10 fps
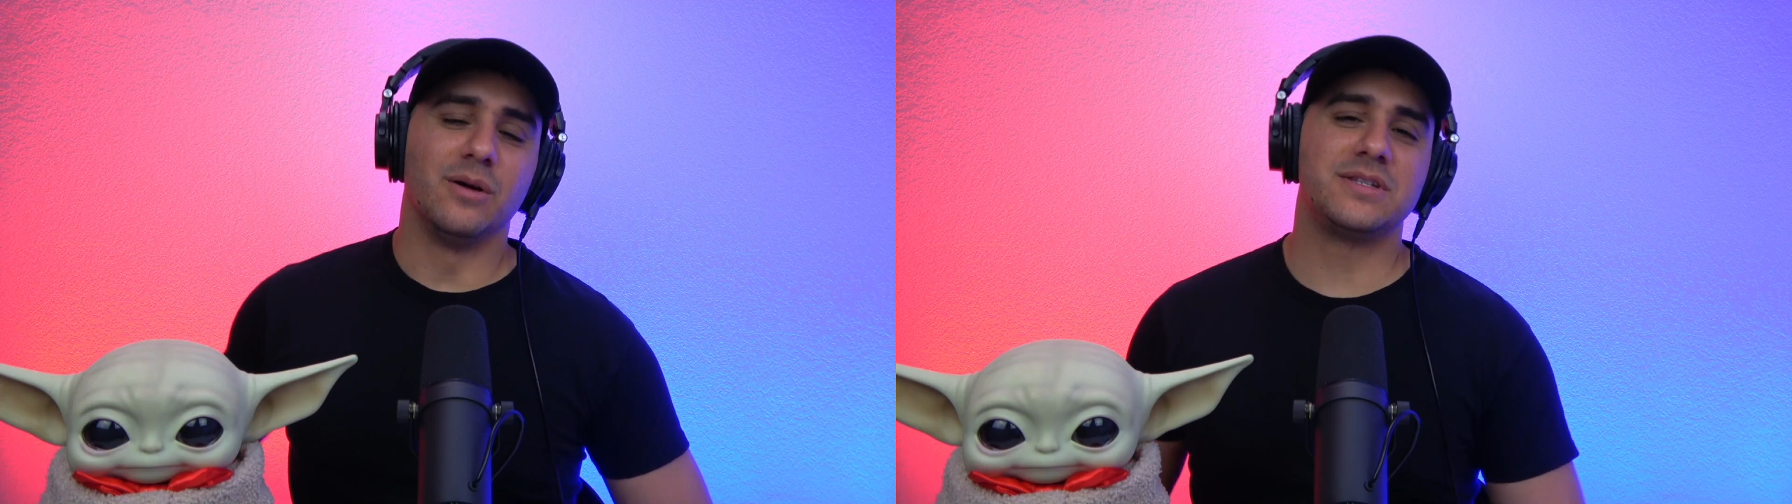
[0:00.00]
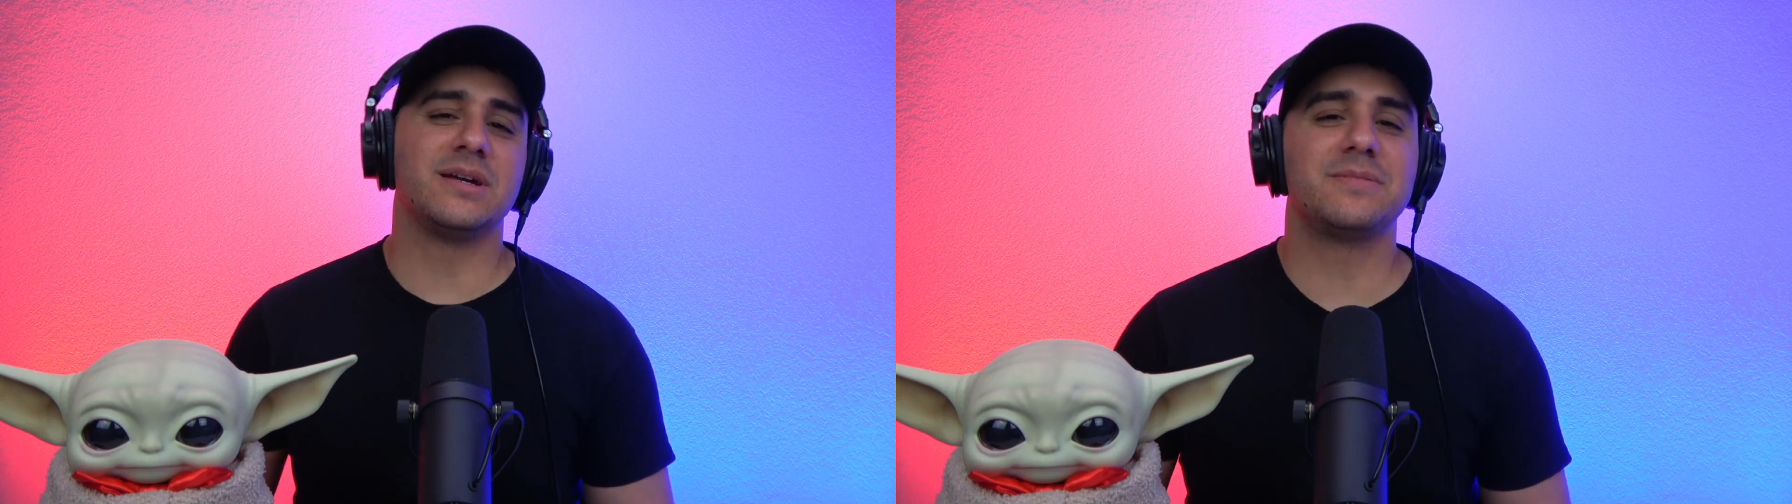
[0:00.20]

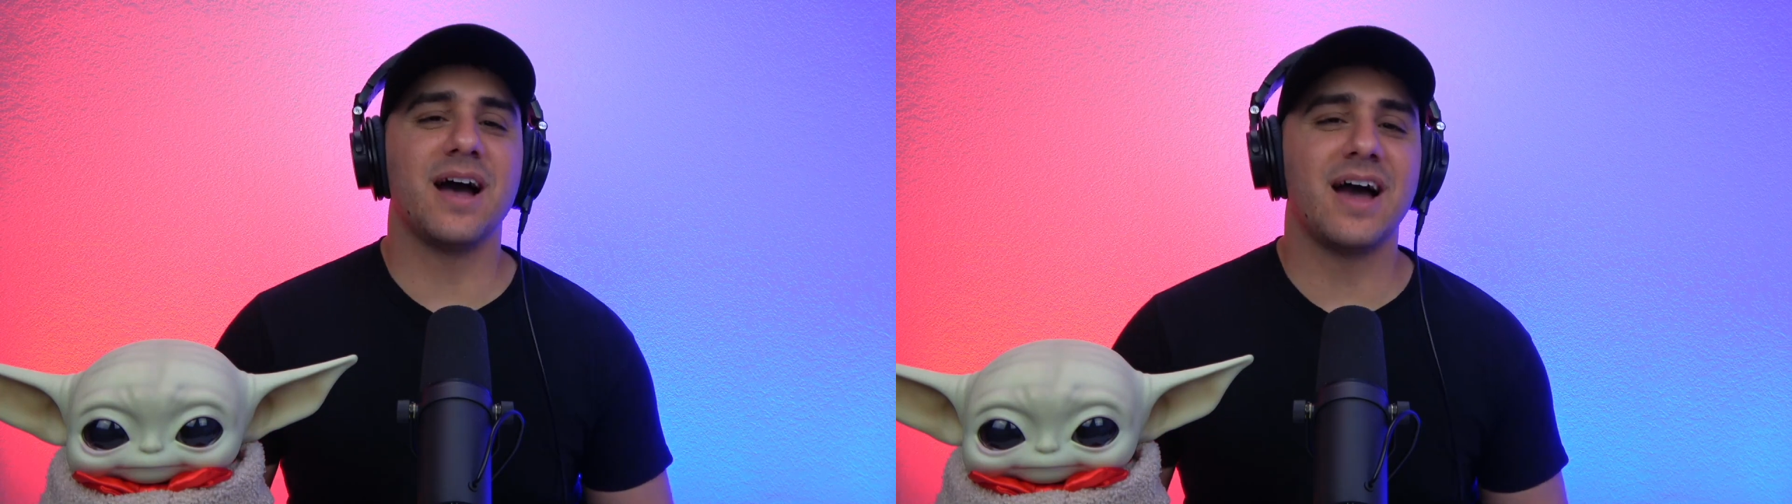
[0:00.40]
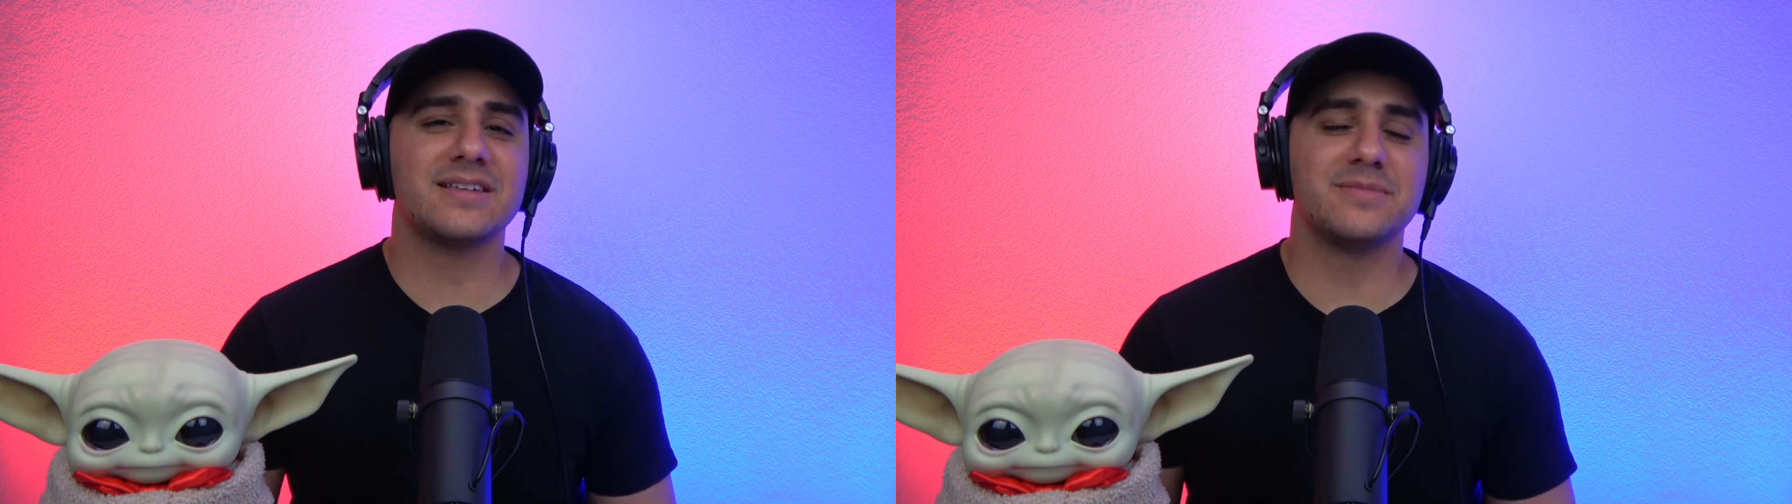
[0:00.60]
What's up,
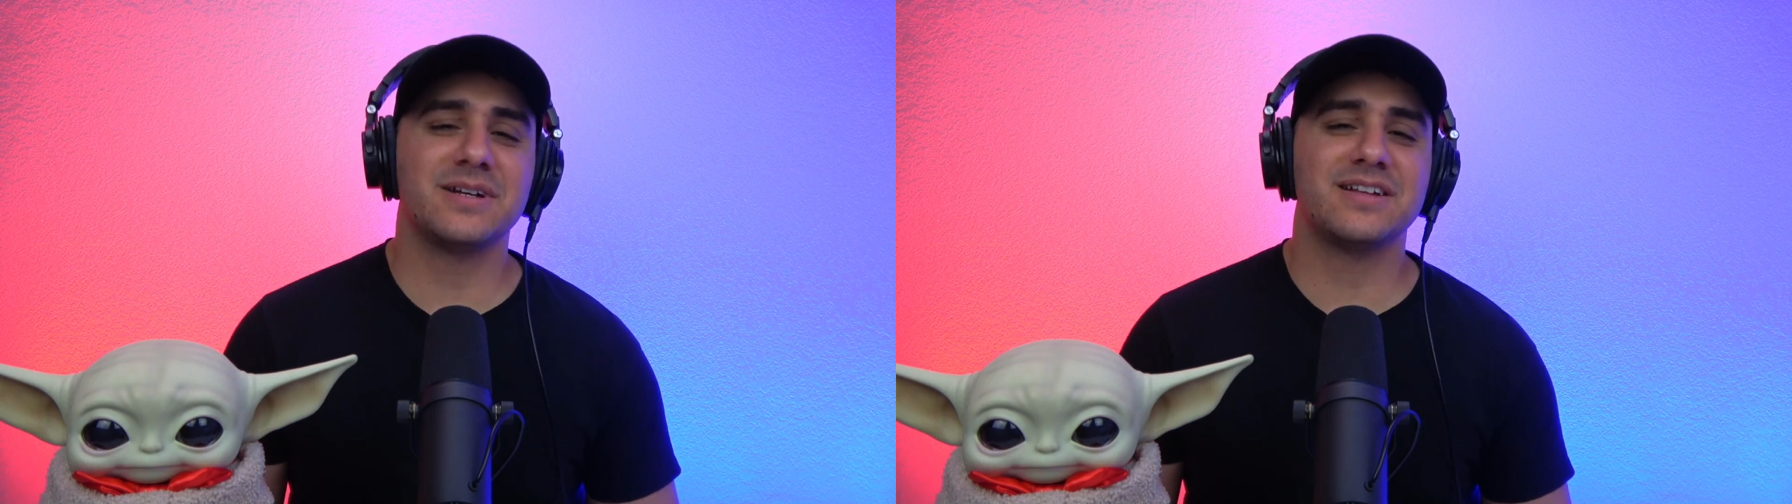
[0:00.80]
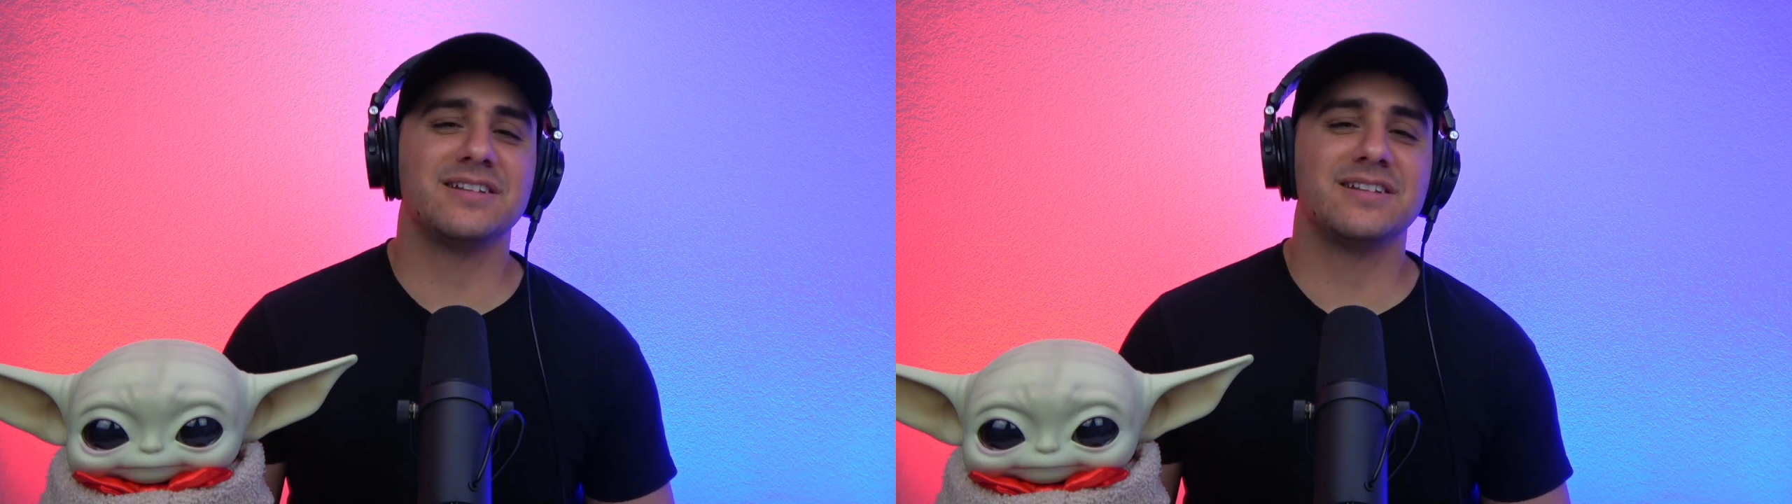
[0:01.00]
guys? I'm going to